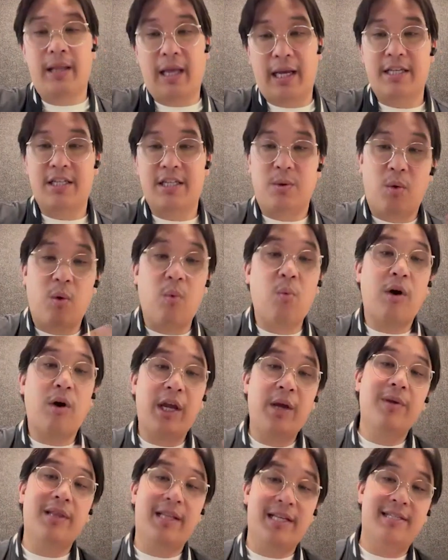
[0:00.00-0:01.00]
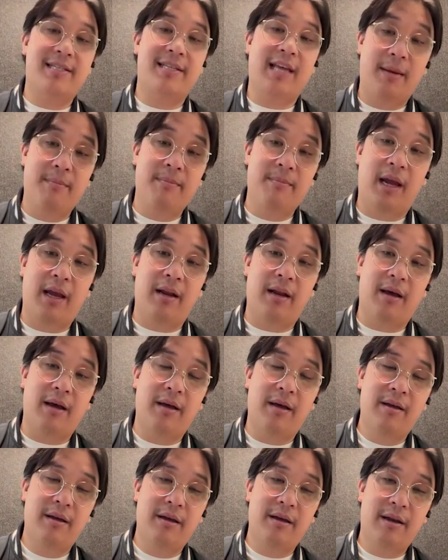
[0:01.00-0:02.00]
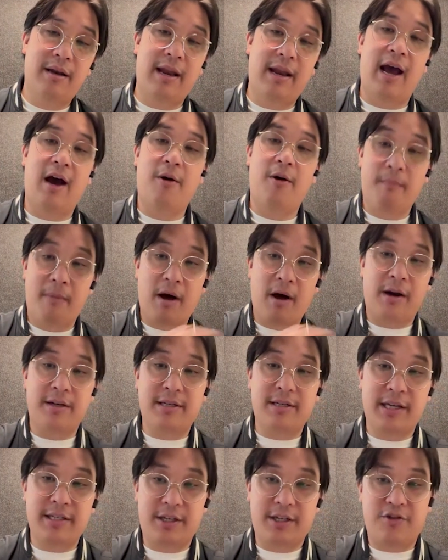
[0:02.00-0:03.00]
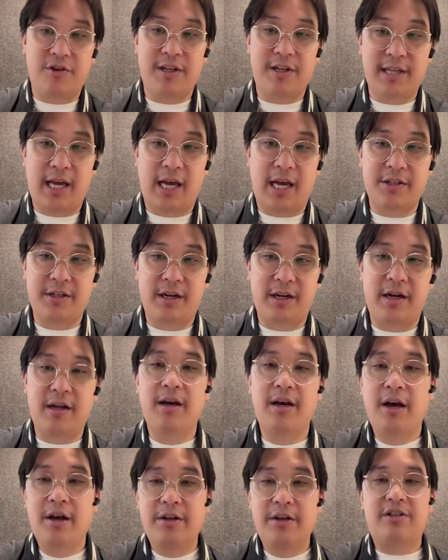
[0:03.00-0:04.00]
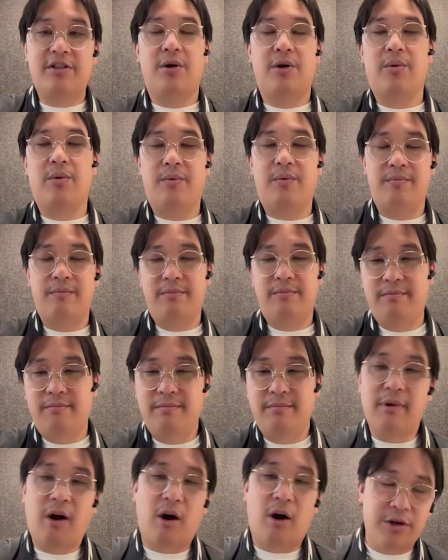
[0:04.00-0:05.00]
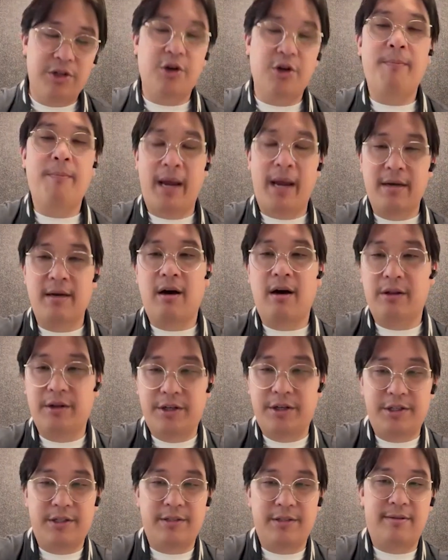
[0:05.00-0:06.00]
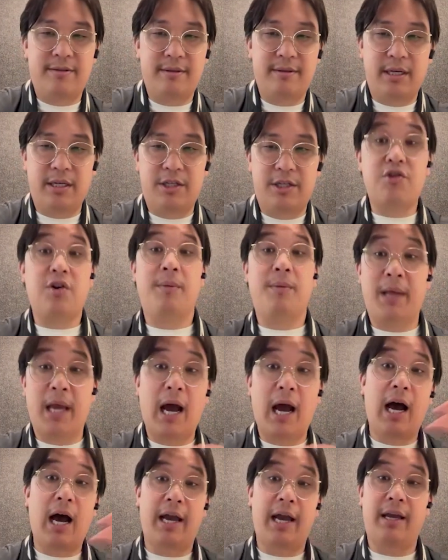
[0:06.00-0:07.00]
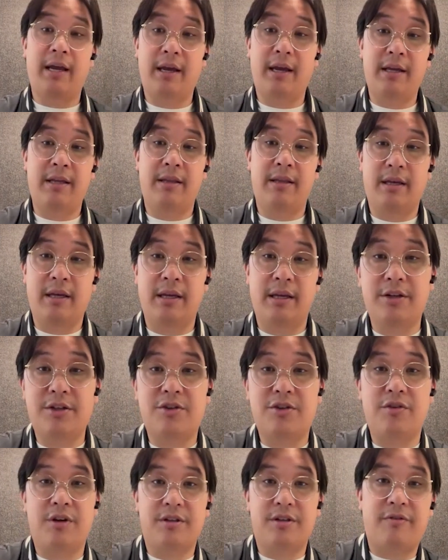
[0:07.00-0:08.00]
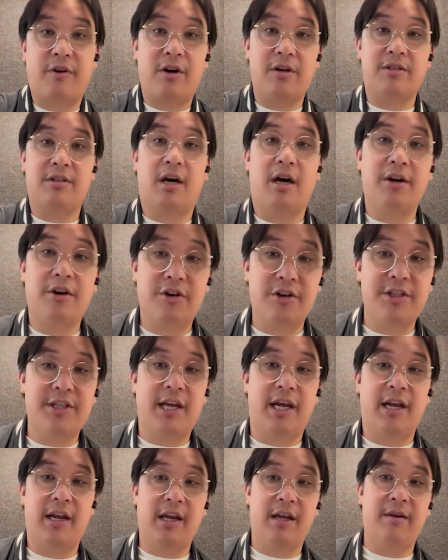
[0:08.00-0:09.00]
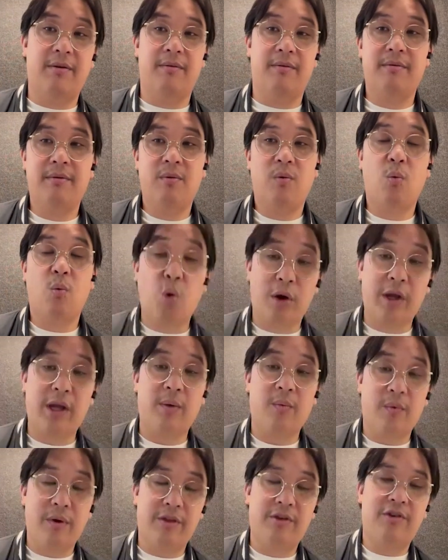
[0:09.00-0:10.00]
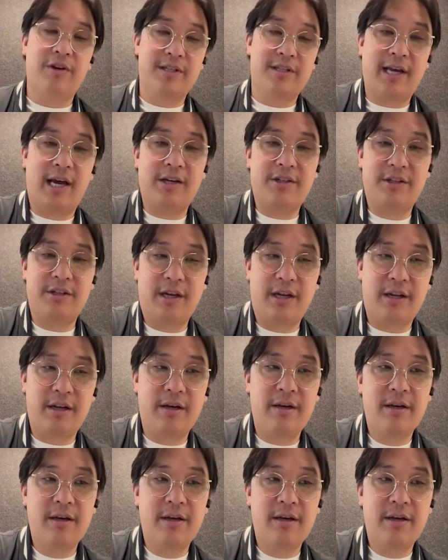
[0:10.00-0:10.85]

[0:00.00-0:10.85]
like I said, we're working with the same data now, monetizing transaction data. So our domain knowledge is extremely high in the industry as far as understanding and working with transaction data.